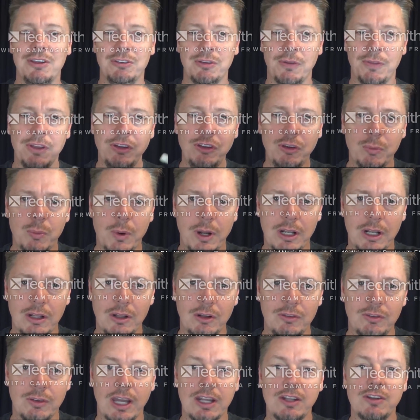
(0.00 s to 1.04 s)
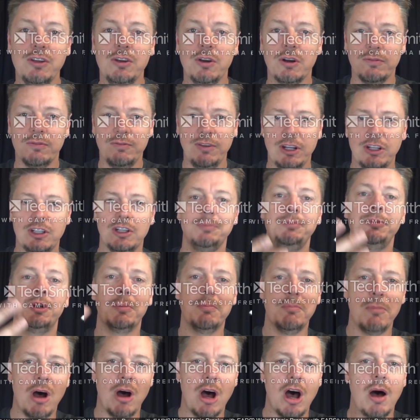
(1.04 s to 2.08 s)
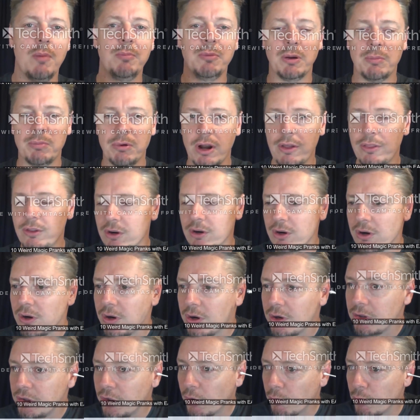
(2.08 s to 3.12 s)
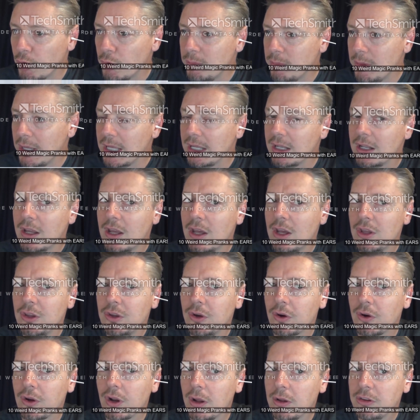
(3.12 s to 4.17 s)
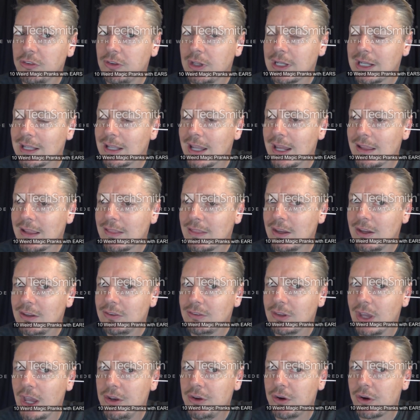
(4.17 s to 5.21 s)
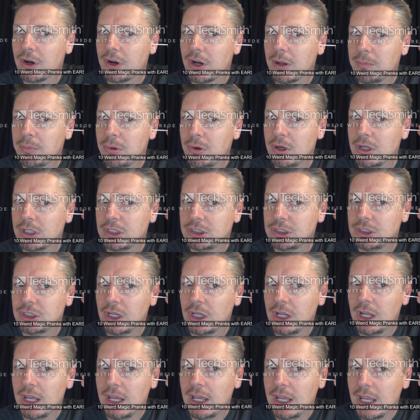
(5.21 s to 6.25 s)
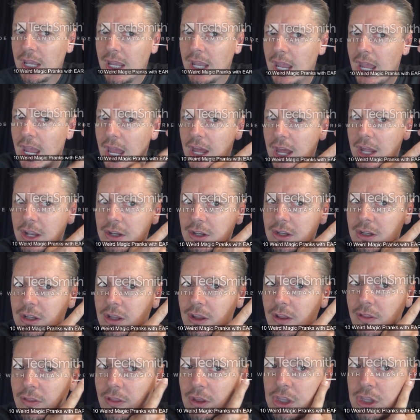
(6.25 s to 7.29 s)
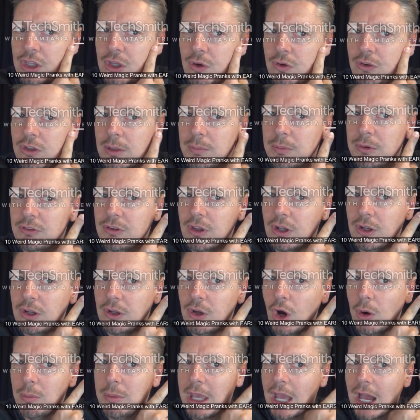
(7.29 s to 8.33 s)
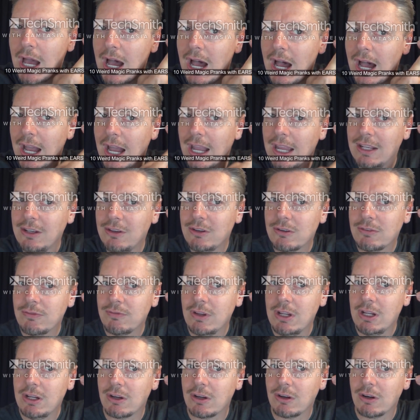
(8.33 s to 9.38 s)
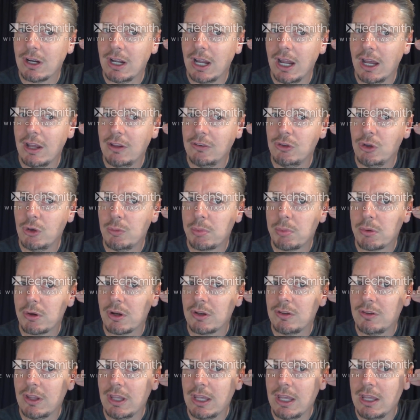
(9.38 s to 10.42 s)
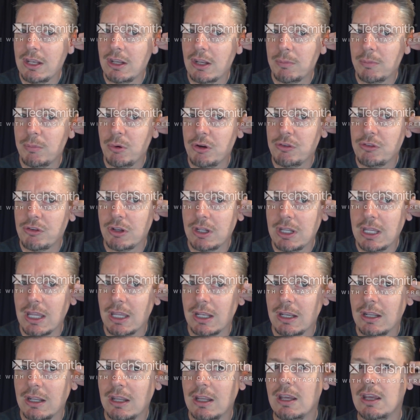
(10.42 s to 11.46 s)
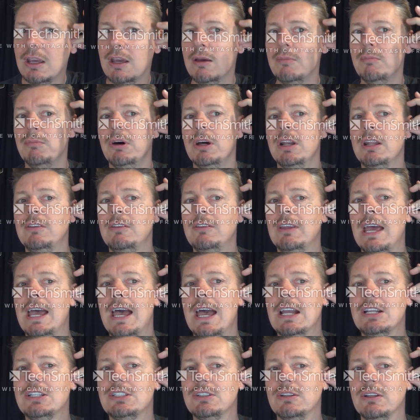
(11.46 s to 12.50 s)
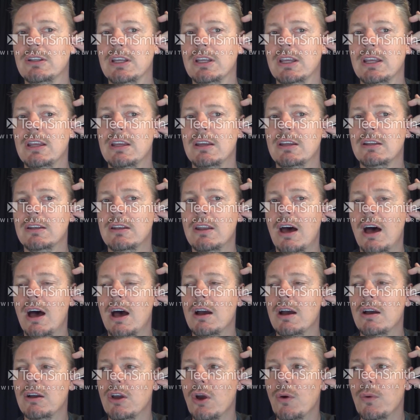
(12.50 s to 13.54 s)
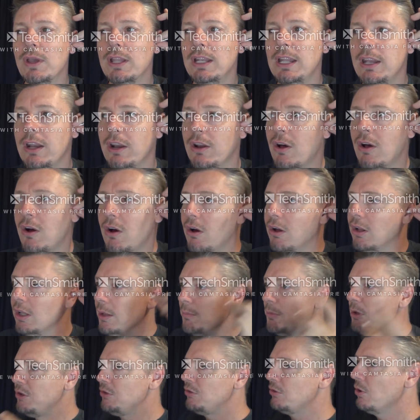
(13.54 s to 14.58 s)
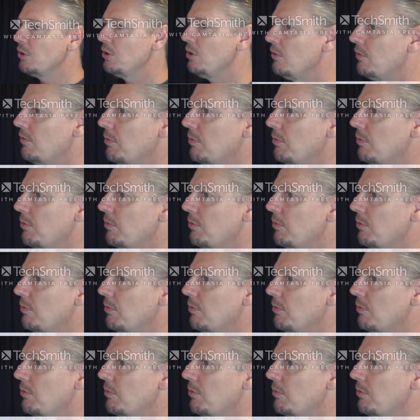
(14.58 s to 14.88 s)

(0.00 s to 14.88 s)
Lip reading: So this is what it looks like to your victim, your mom, your brother, your roommate. You're gonna stick it like this and you're gonna push. And the Q-tip is gonna go behind your finger as you pretend to push it in, but it's actually not going in at all. Let me show you